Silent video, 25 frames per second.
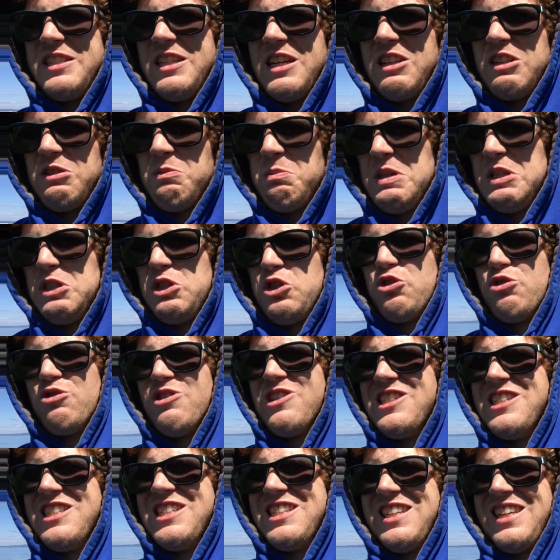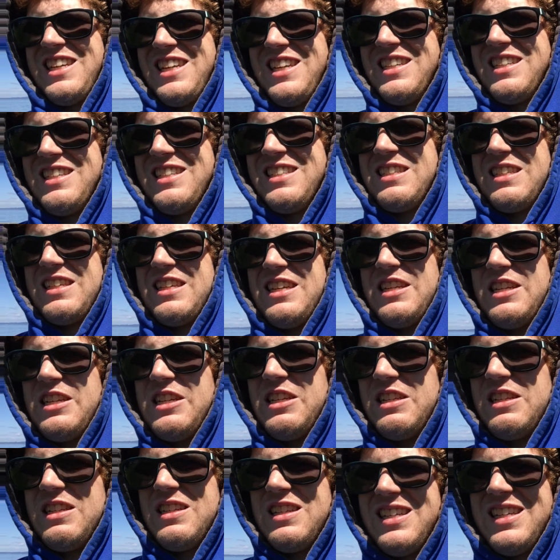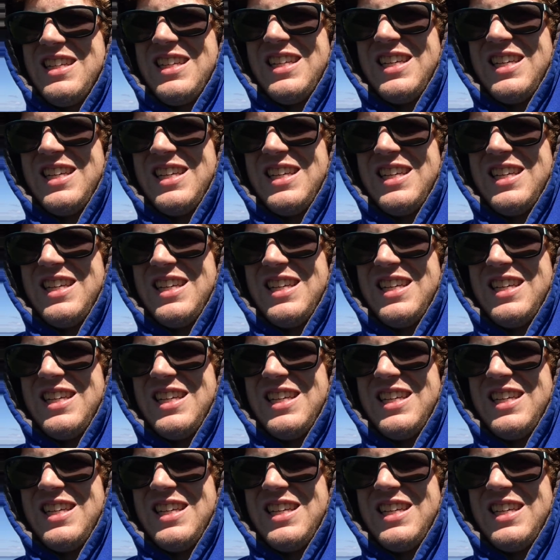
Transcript: elementary and getting